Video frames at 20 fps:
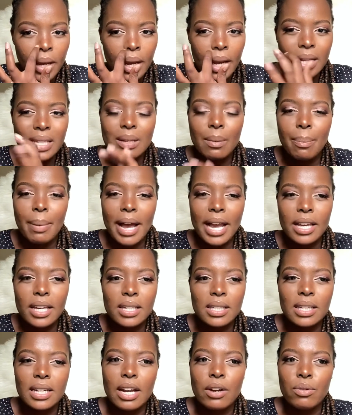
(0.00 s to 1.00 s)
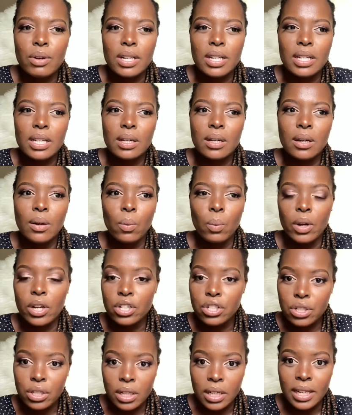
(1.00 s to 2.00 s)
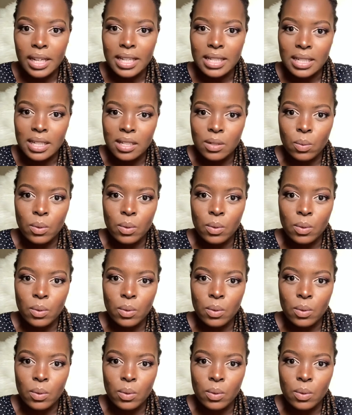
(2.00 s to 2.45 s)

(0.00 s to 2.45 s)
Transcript: It's a bias that I really wish didn't exist